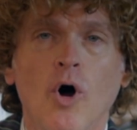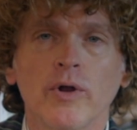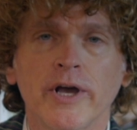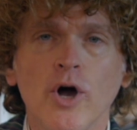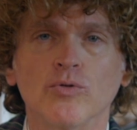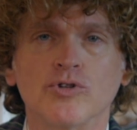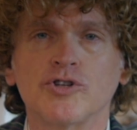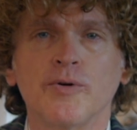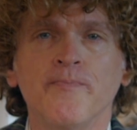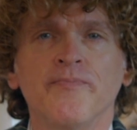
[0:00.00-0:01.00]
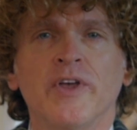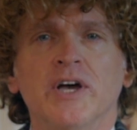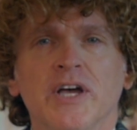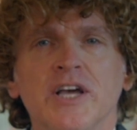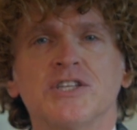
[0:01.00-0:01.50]
the Holy Ghost
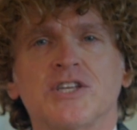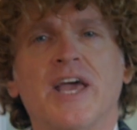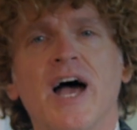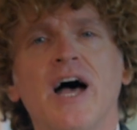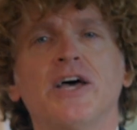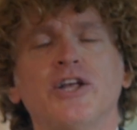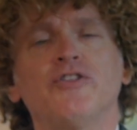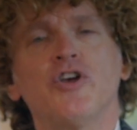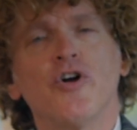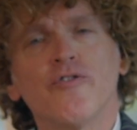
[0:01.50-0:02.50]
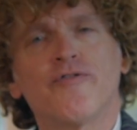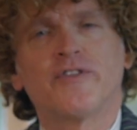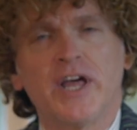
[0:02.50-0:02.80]
is God in the earth